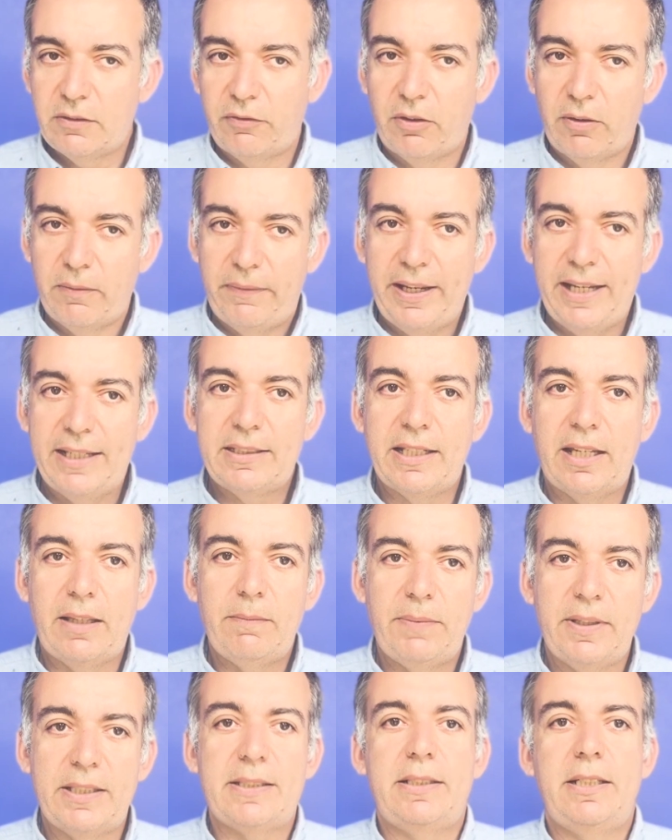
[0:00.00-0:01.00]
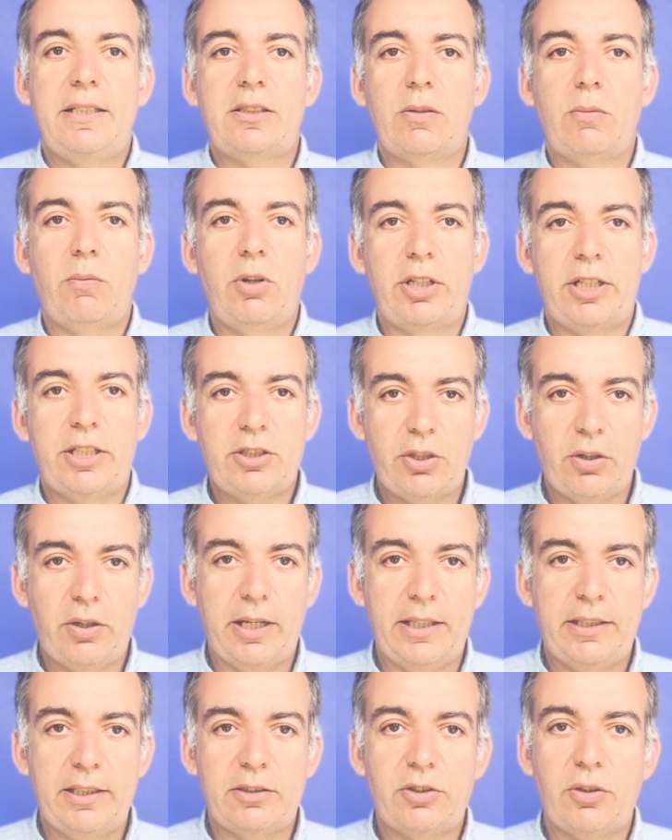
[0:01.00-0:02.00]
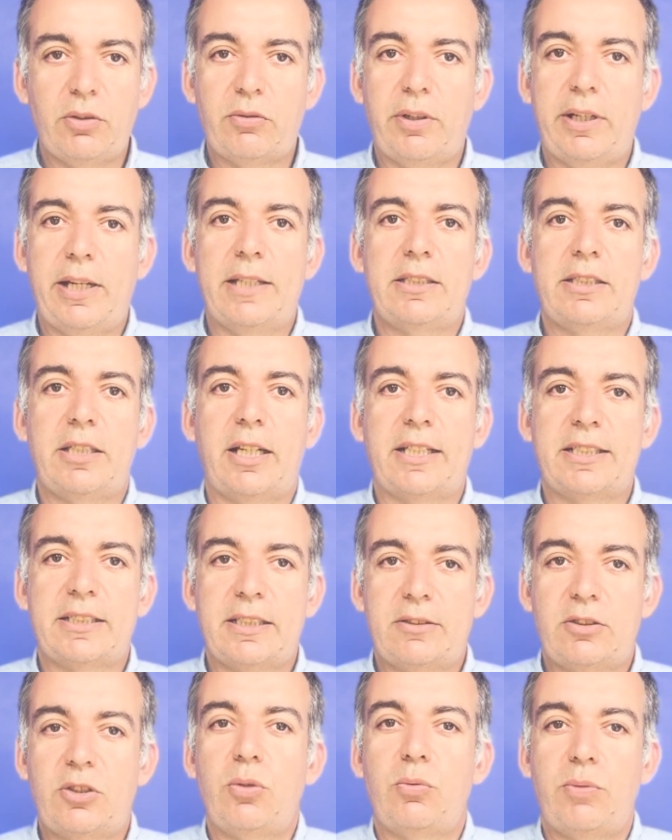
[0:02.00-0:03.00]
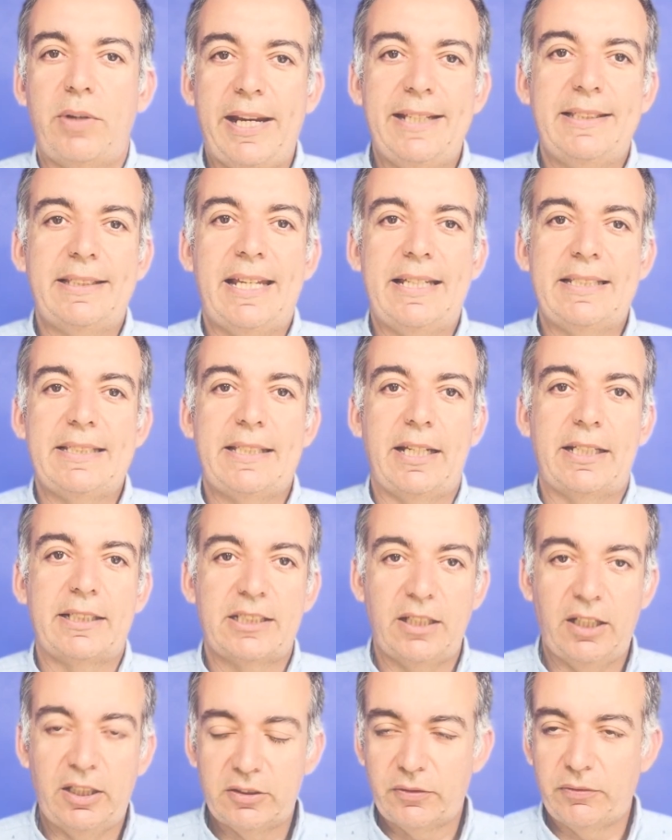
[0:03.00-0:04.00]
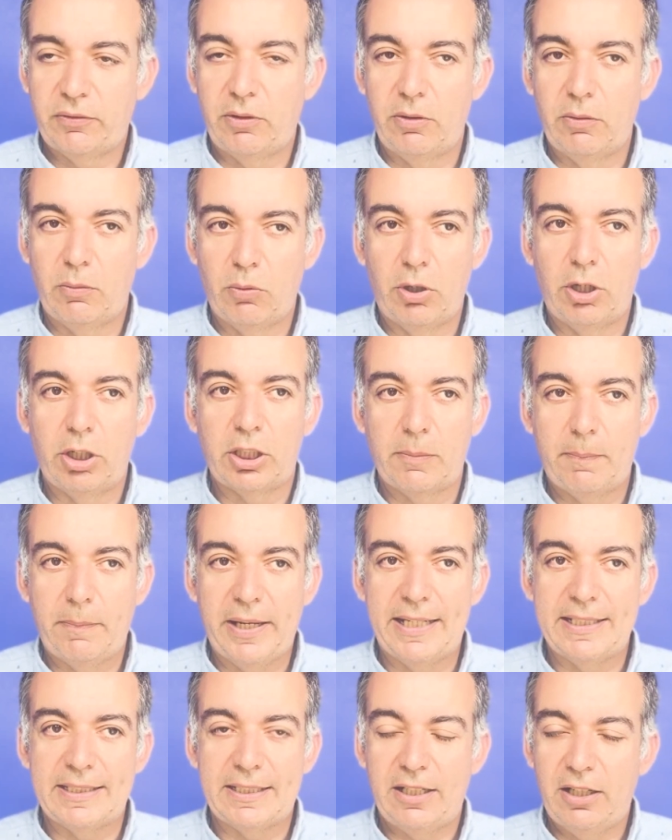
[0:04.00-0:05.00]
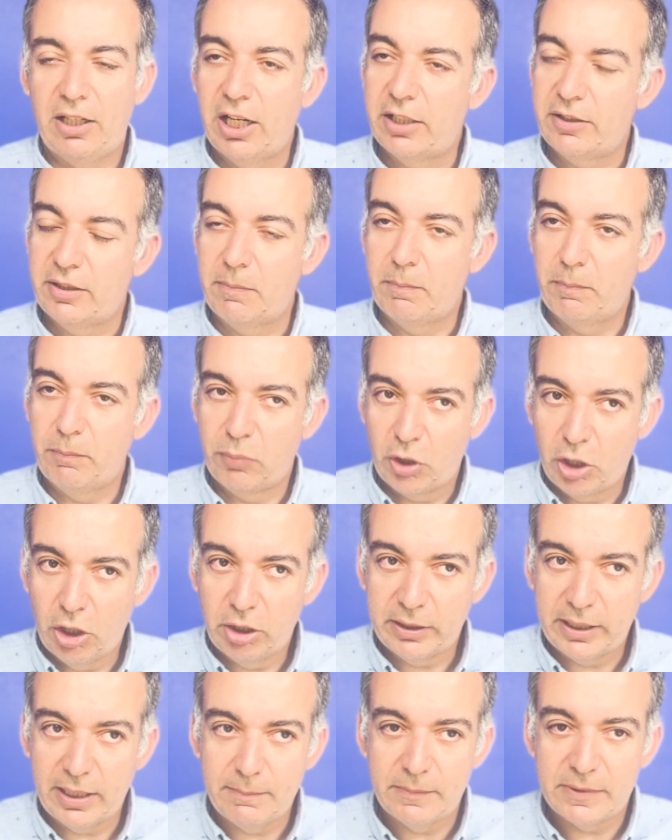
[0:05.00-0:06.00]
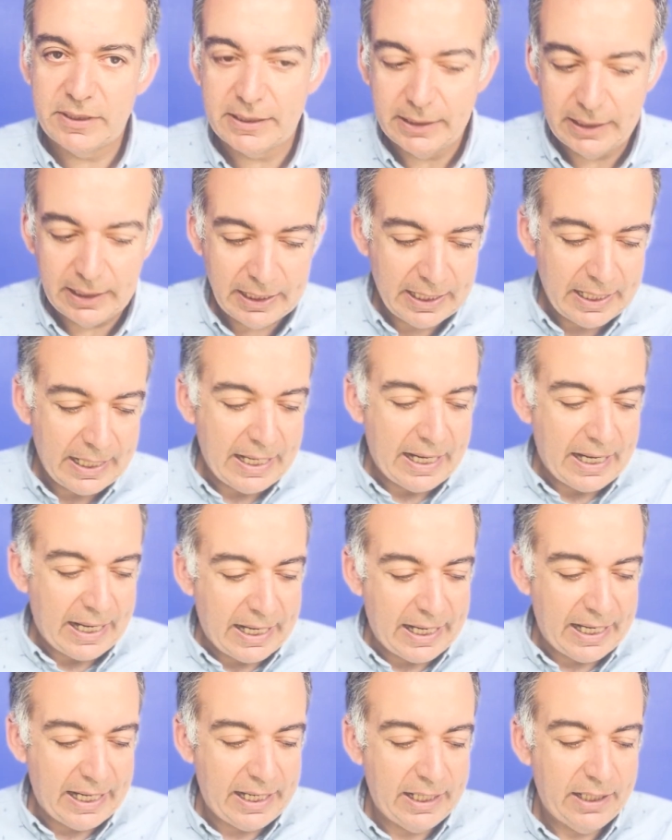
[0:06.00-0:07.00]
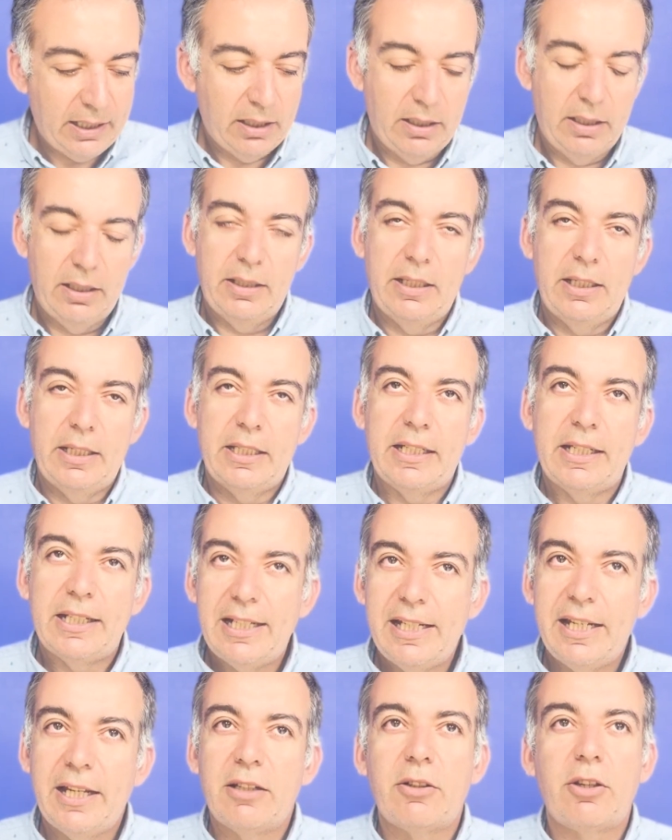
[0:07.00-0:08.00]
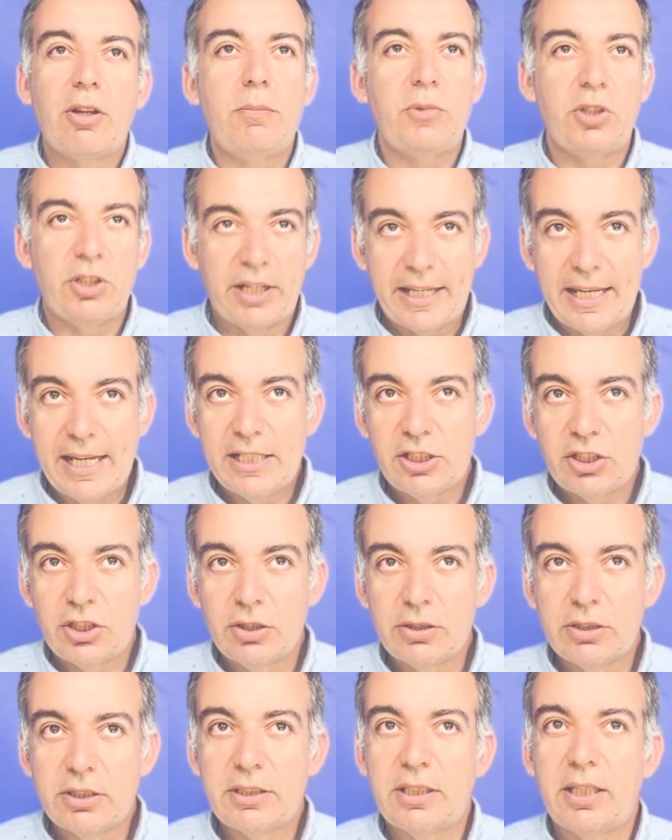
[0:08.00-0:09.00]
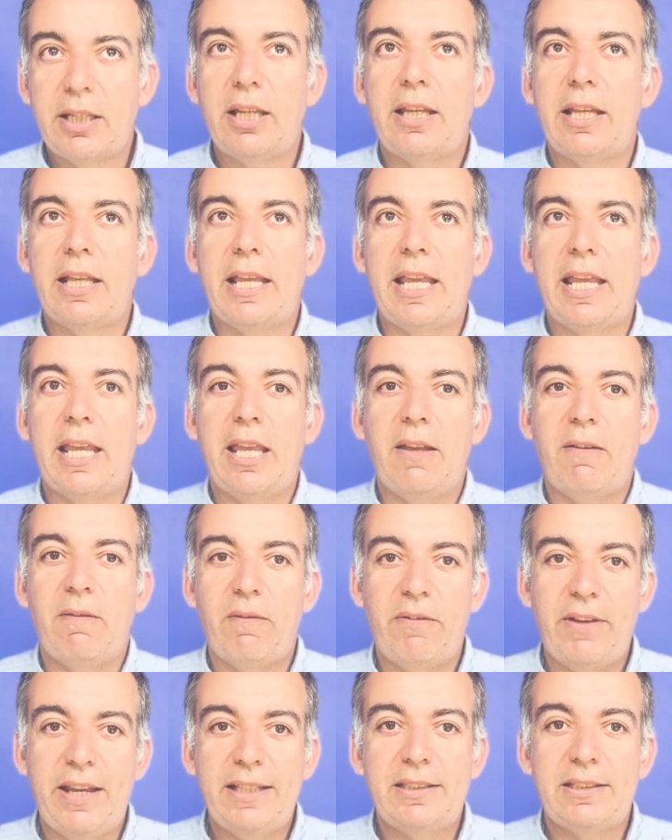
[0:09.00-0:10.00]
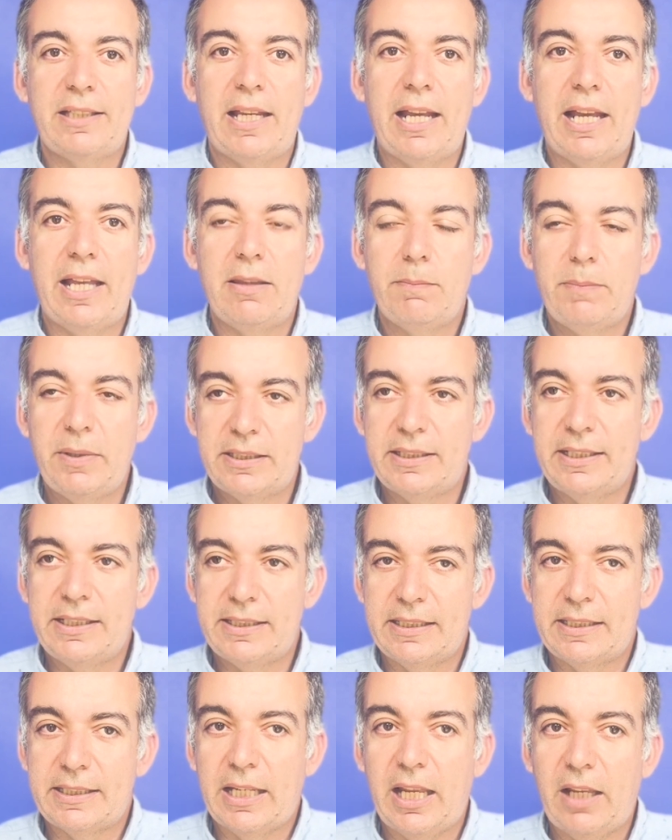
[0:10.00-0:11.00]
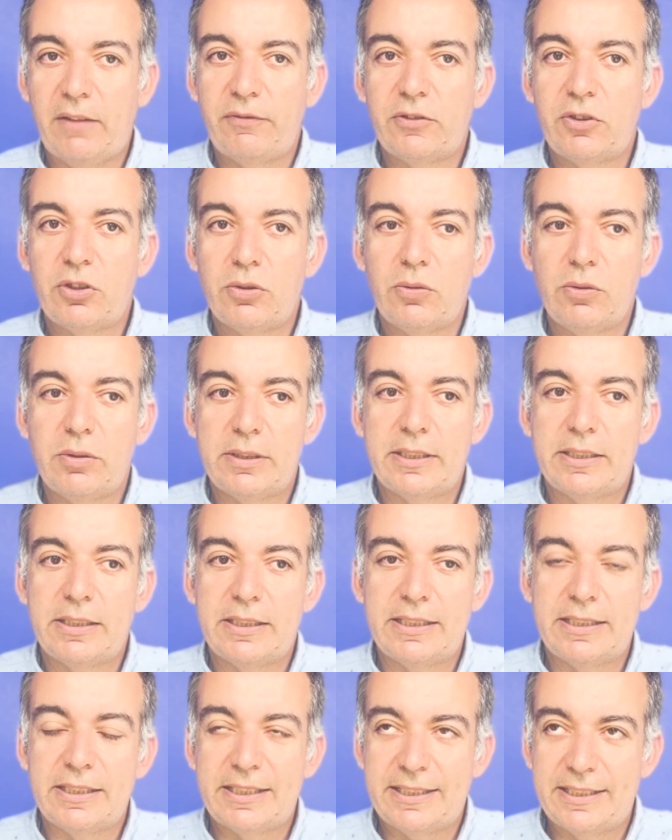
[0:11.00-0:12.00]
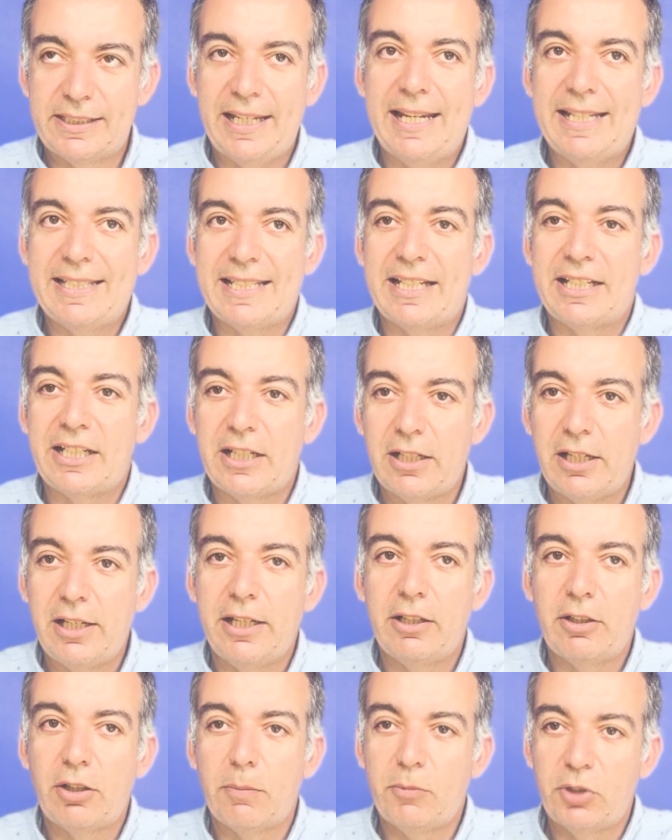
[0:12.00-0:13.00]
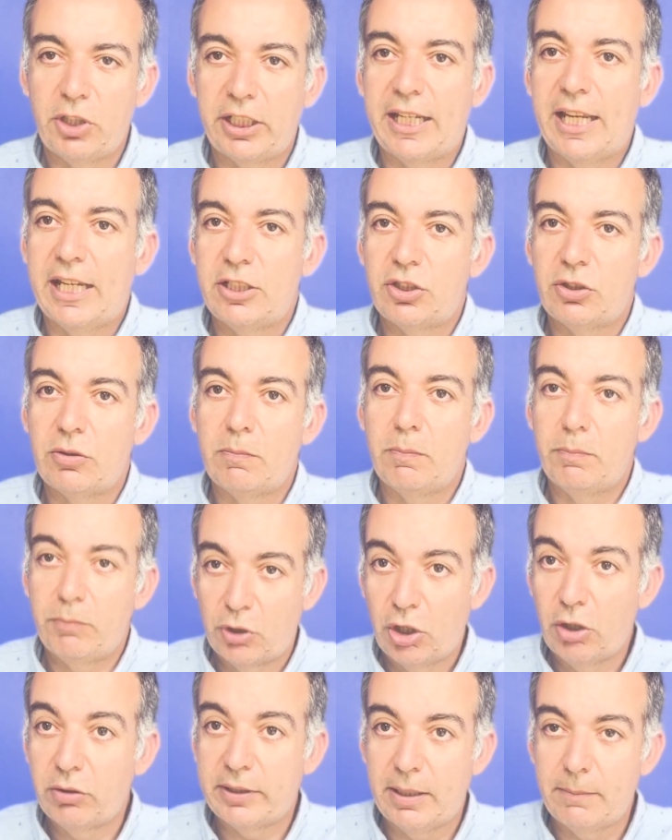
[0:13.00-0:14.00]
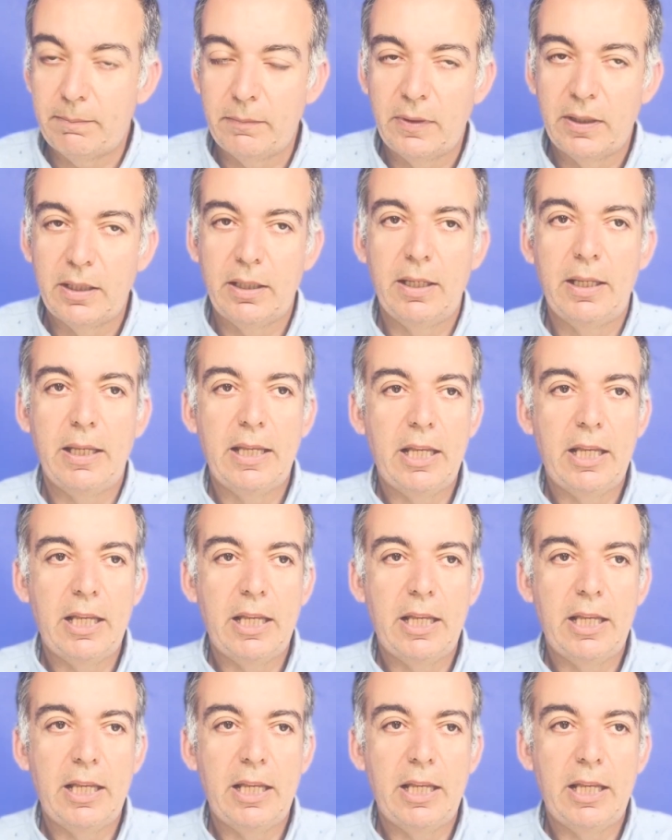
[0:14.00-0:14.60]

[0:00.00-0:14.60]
for VET and business working together to create, to create a successful work-based learning programs are clear communications. Uh, VET and businesses have to state a clear communication program